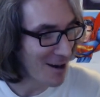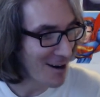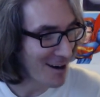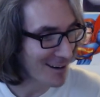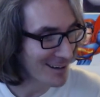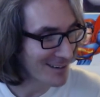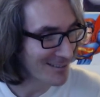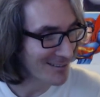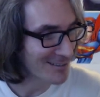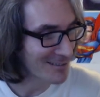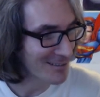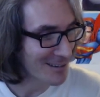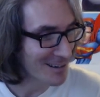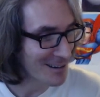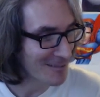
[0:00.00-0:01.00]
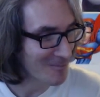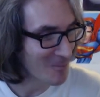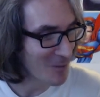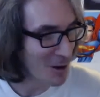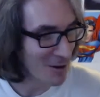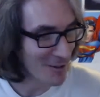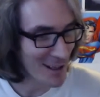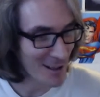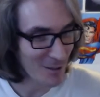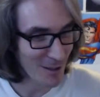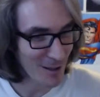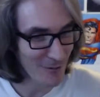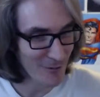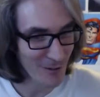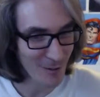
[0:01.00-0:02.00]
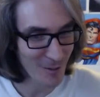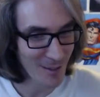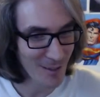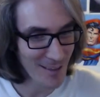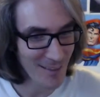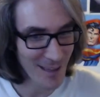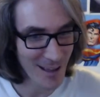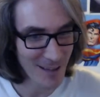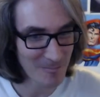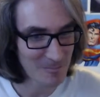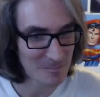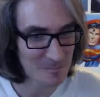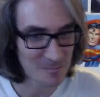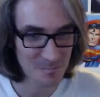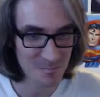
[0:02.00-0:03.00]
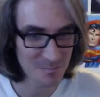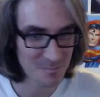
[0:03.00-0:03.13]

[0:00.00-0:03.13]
God and all that stuff, and say that,